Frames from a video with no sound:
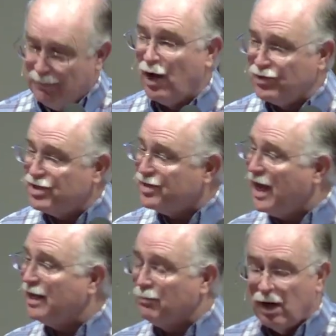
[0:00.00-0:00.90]

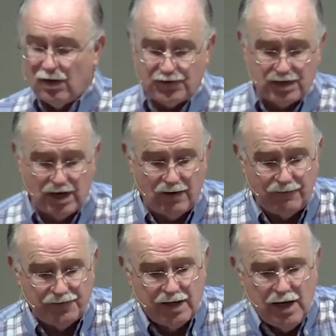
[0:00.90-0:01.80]
Moses had them
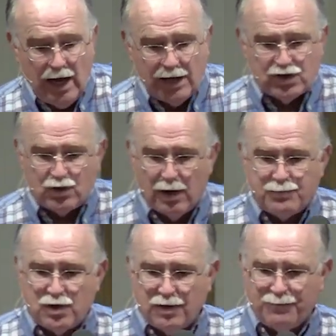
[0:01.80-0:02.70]
also. And
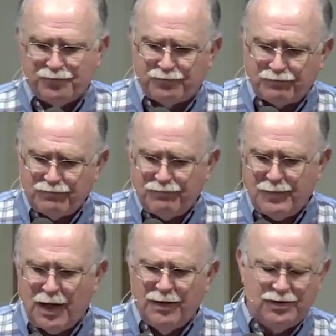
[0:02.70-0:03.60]
Scripture
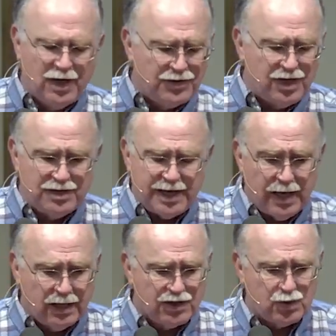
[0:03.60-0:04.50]
doesn't
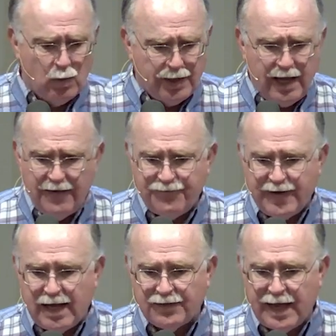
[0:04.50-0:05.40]
tell us when he
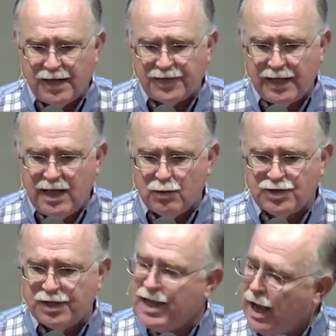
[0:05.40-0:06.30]
found out that he
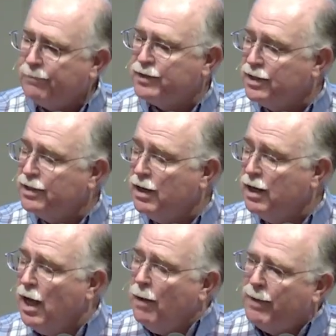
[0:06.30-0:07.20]
was adopted,
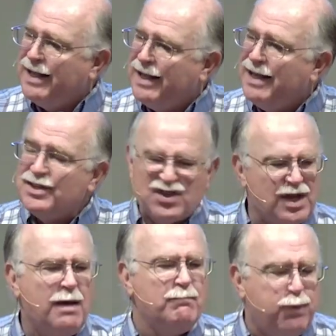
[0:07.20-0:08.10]
but at
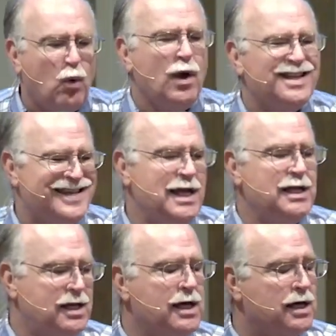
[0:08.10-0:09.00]
some point
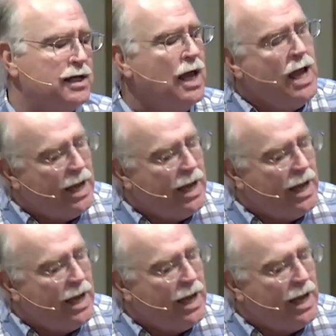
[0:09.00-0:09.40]
he did.